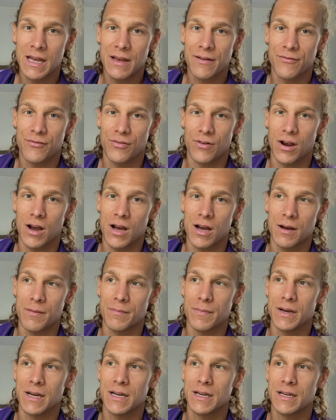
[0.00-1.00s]

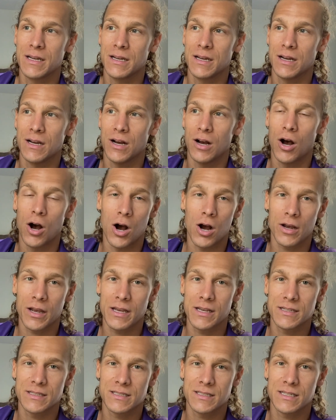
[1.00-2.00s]
from
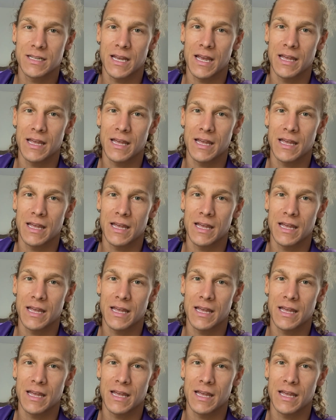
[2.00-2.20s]
August,